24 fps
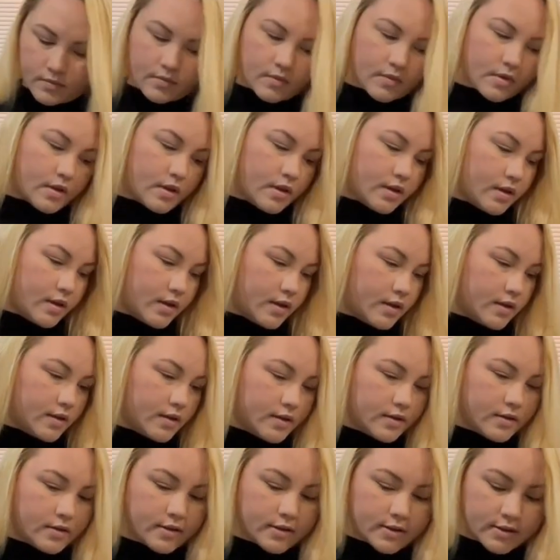And it
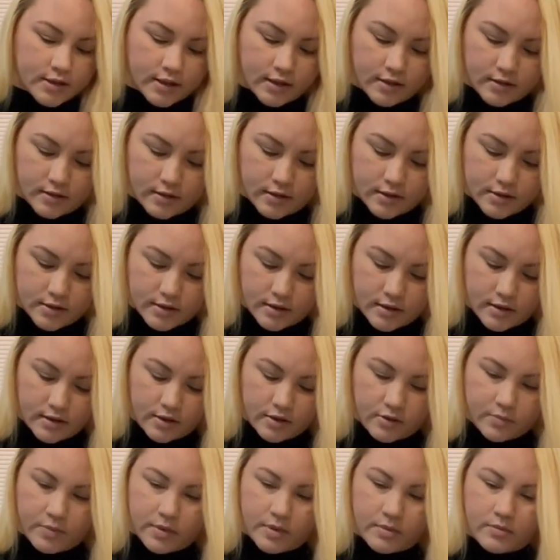looks like it needs a little
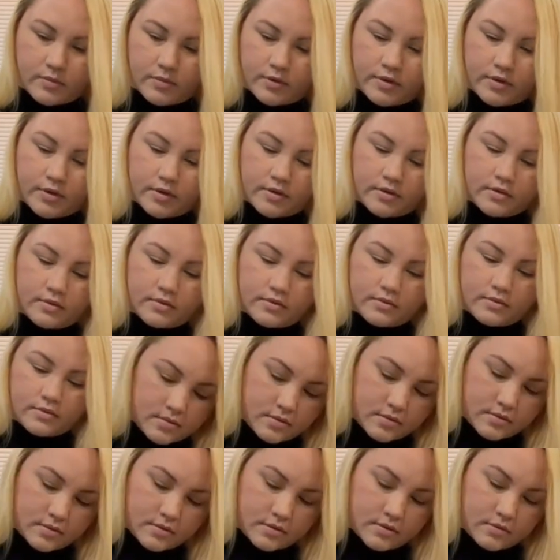bit more,
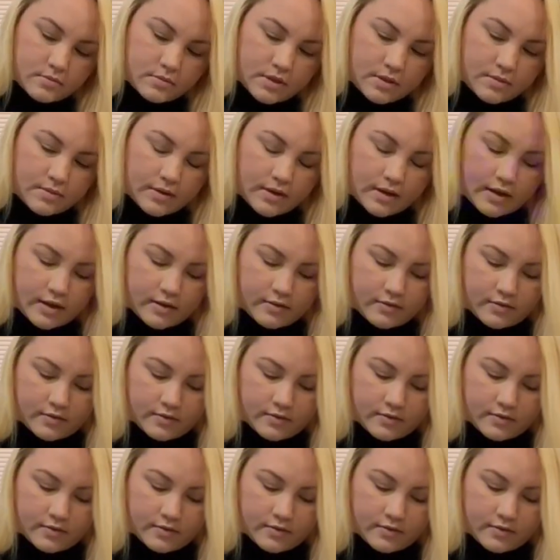so maybe half